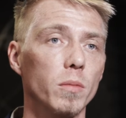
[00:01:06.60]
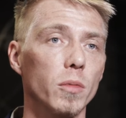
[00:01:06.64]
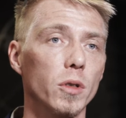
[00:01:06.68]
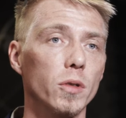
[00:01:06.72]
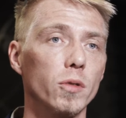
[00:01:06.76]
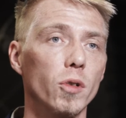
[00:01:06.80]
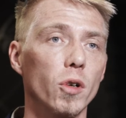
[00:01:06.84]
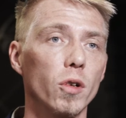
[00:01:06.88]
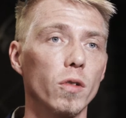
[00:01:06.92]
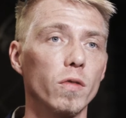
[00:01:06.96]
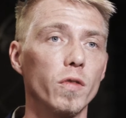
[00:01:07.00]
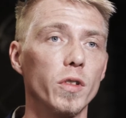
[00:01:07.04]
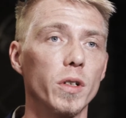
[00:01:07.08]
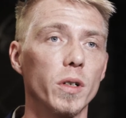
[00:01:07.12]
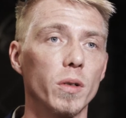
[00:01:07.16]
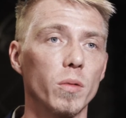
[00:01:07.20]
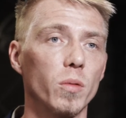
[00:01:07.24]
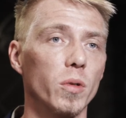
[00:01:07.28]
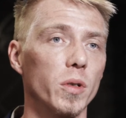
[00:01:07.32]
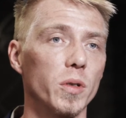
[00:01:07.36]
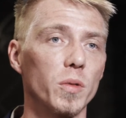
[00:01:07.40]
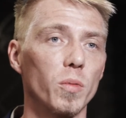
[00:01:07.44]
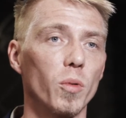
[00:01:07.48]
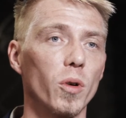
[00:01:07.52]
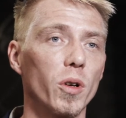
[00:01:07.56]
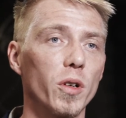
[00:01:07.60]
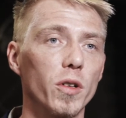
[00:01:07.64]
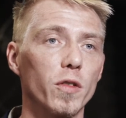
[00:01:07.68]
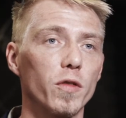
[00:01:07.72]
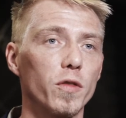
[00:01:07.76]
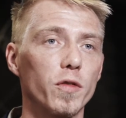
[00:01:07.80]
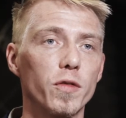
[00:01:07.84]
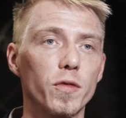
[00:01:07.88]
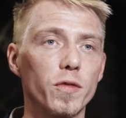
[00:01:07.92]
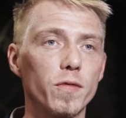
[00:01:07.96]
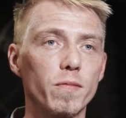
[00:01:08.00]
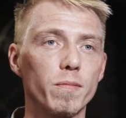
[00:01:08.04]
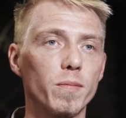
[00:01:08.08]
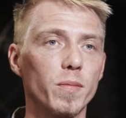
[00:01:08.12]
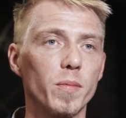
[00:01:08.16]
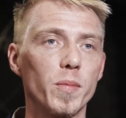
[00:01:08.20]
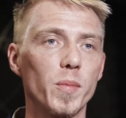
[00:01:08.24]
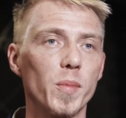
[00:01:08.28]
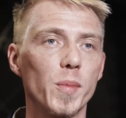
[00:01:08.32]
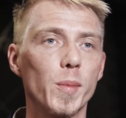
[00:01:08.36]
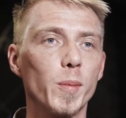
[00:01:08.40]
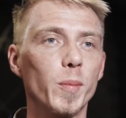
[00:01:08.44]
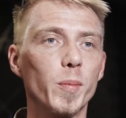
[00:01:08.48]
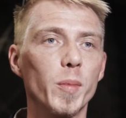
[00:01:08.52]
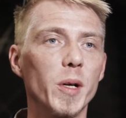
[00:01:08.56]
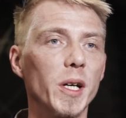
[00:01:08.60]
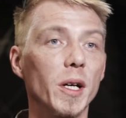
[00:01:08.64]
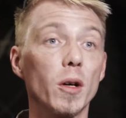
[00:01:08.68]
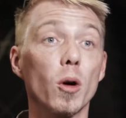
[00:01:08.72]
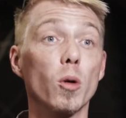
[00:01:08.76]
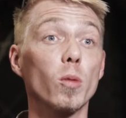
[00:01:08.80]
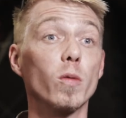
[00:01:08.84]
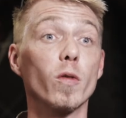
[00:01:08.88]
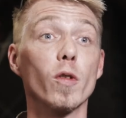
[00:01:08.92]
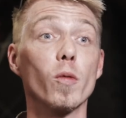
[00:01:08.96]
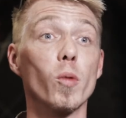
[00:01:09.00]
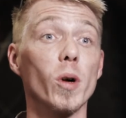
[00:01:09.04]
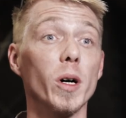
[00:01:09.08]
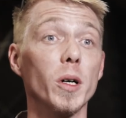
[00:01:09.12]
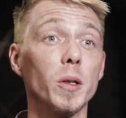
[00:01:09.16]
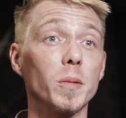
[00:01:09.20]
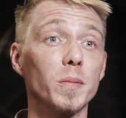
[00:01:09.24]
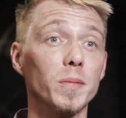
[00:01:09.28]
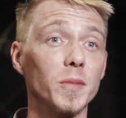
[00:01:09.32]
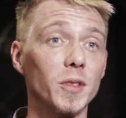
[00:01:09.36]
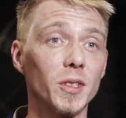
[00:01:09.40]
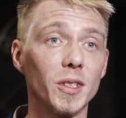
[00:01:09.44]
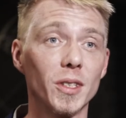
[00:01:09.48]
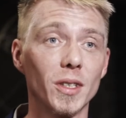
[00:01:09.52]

Monrovia was one of being overwhelmed.